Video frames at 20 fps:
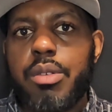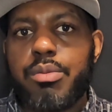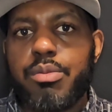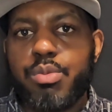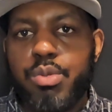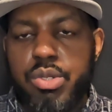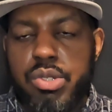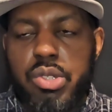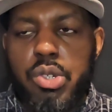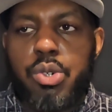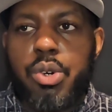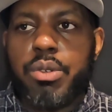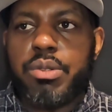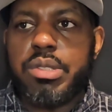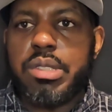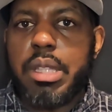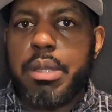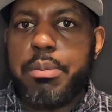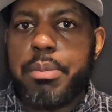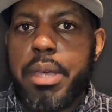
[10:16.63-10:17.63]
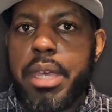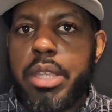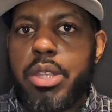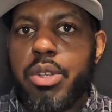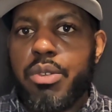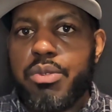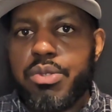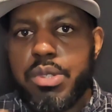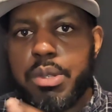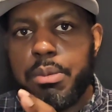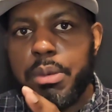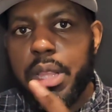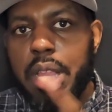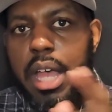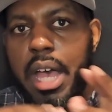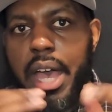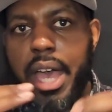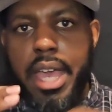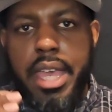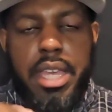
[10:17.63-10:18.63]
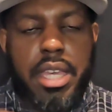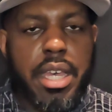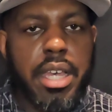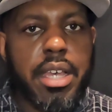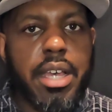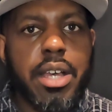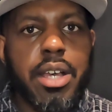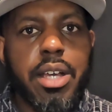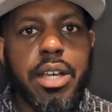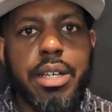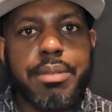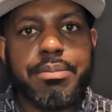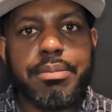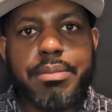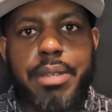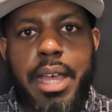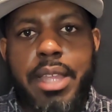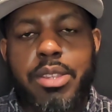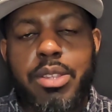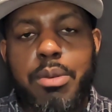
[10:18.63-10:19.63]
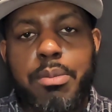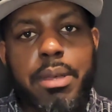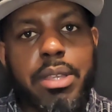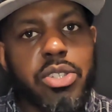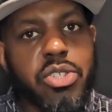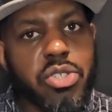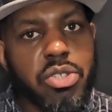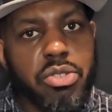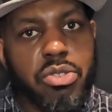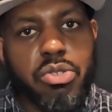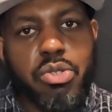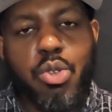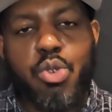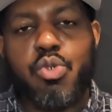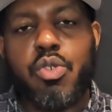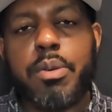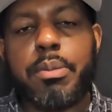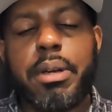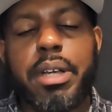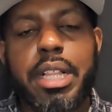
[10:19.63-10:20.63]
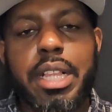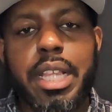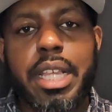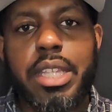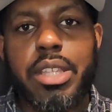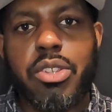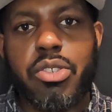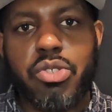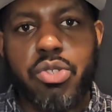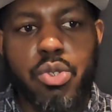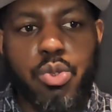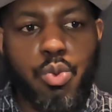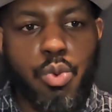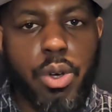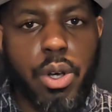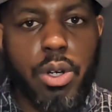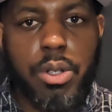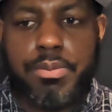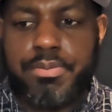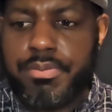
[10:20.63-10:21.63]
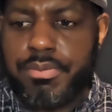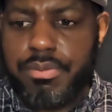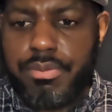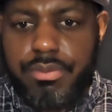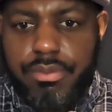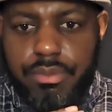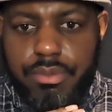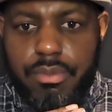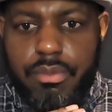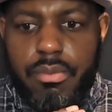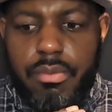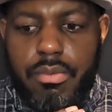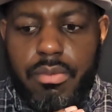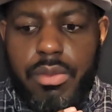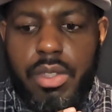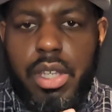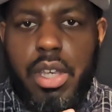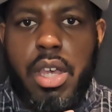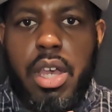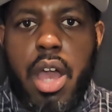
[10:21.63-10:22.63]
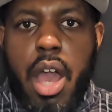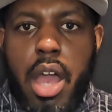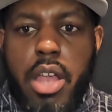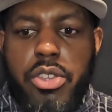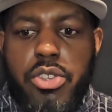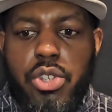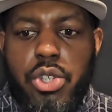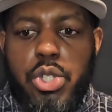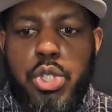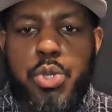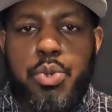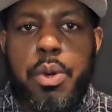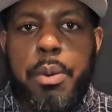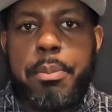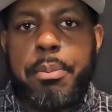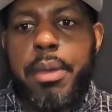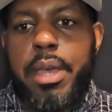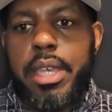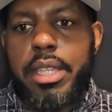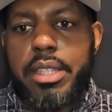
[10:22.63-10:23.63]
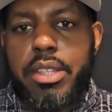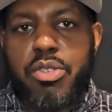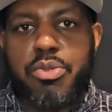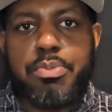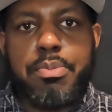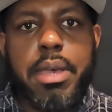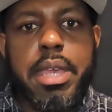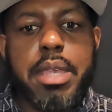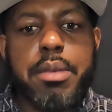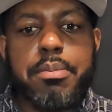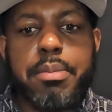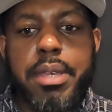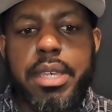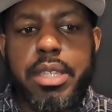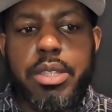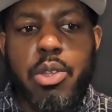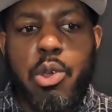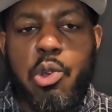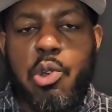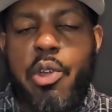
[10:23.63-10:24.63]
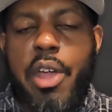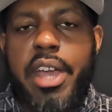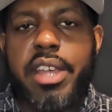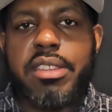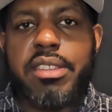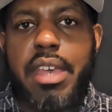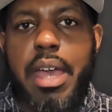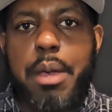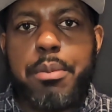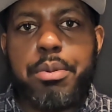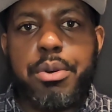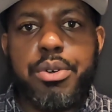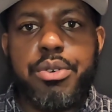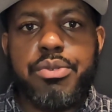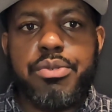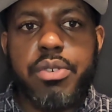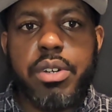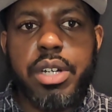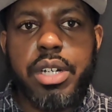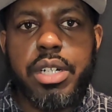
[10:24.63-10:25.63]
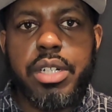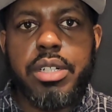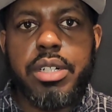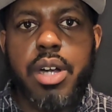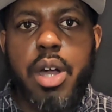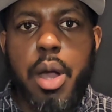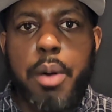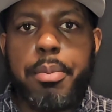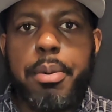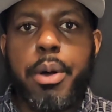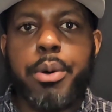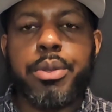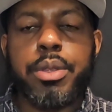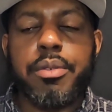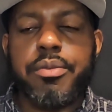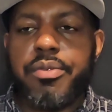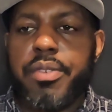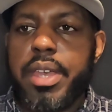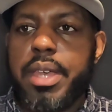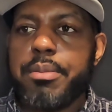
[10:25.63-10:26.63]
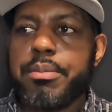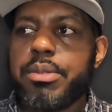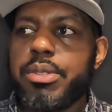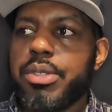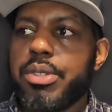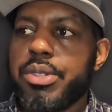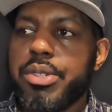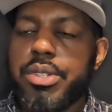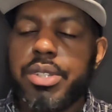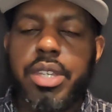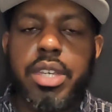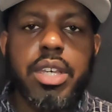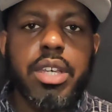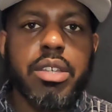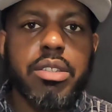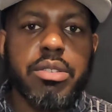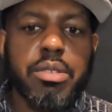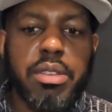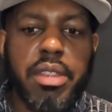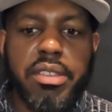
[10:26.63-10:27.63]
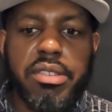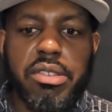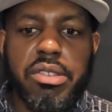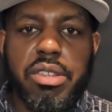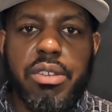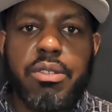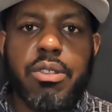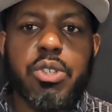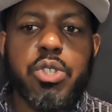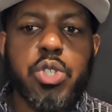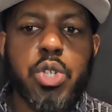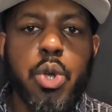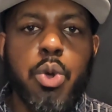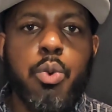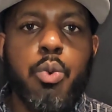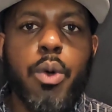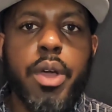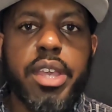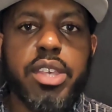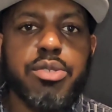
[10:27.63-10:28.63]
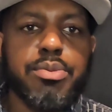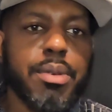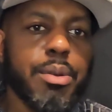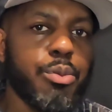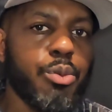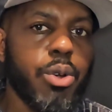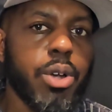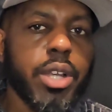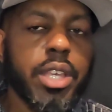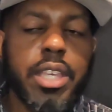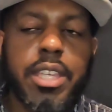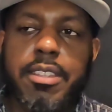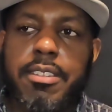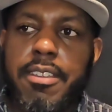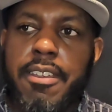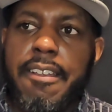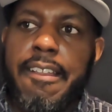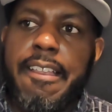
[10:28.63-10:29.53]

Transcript: Brazil obviously being of similar height and dimensions to Robert Helenius as well. Joshua, this may be the right type of opponent for him to necessarily show what he's been working.